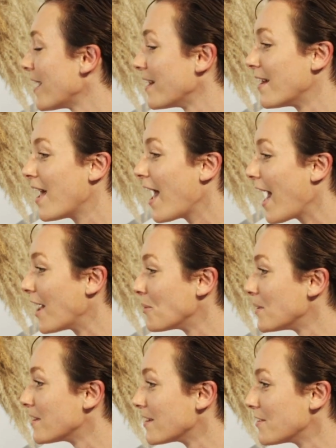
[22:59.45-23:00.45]
And how do
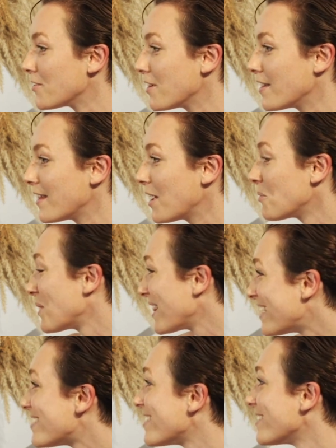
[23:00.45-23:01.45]
we deliver on that? We
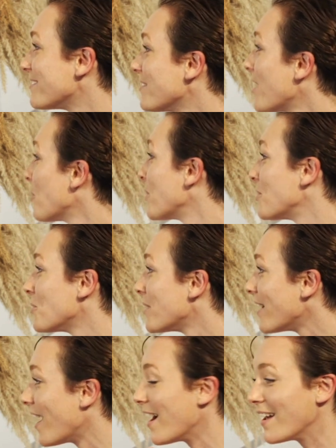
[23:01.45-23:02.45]
listen. We do
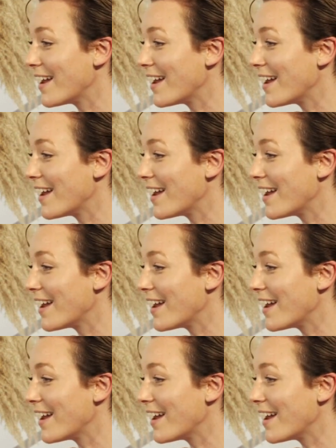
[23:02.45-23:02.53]
it on